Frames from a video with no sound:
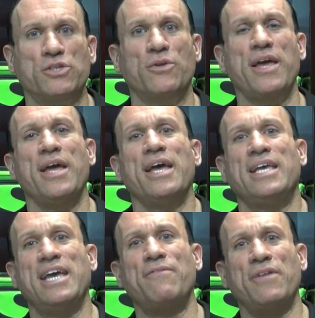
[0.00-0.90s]
So they
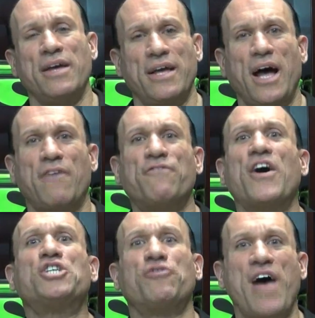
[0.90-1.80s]
give a
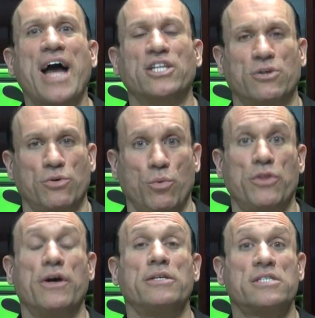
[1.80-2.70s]
fudge factor with